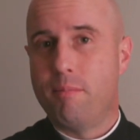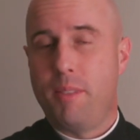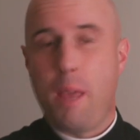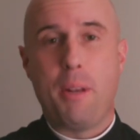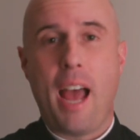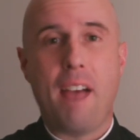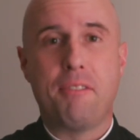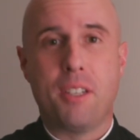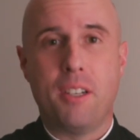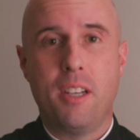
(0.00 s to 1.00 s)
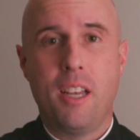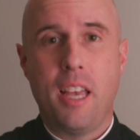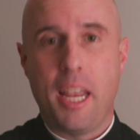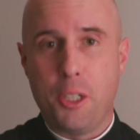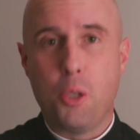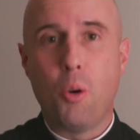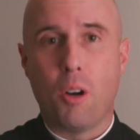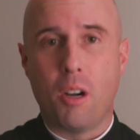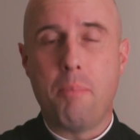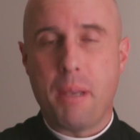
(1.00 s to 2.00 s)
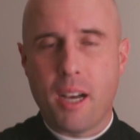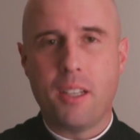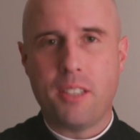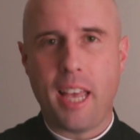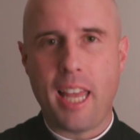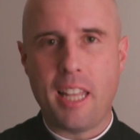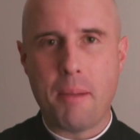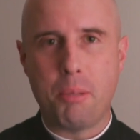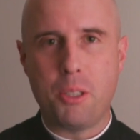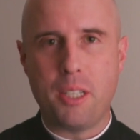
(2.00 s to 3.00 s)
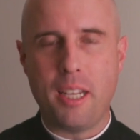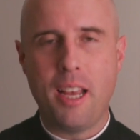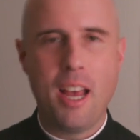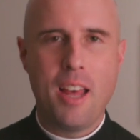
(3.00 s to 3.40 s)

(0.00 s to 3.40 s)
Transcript: they would have to endure because they had leprosy.